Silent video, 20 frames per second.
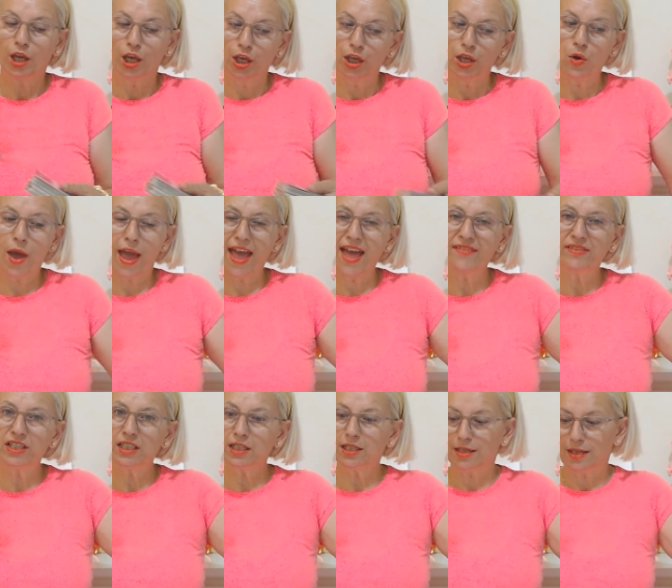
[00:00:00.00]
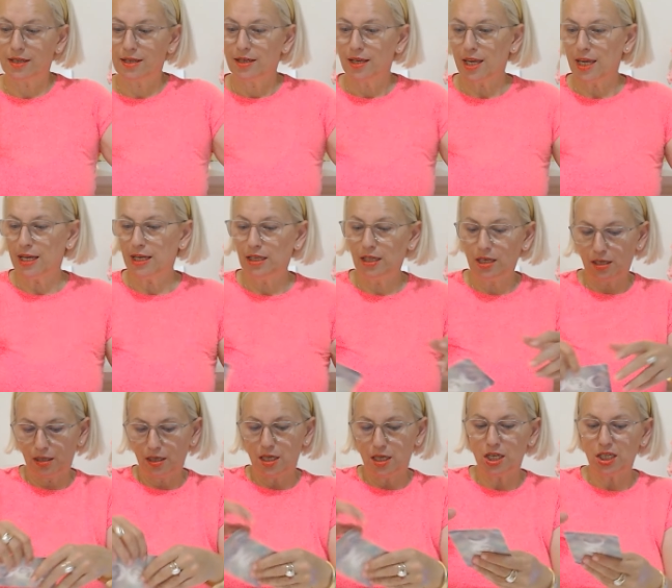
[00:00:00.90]
you have it in
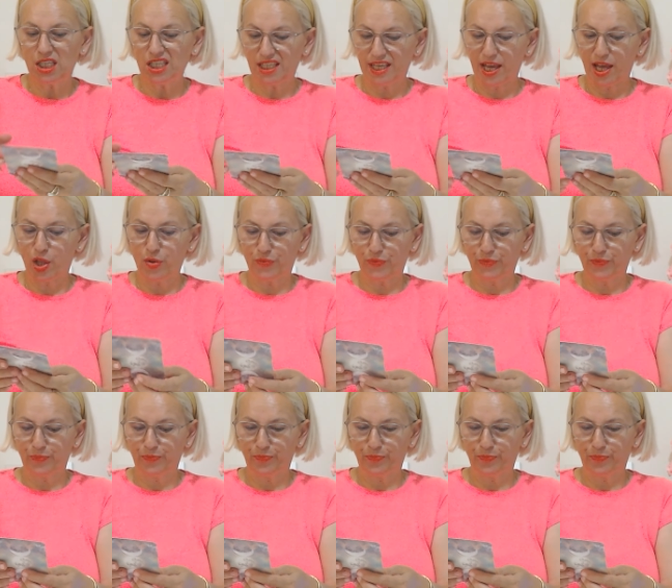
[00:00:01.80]
yourself.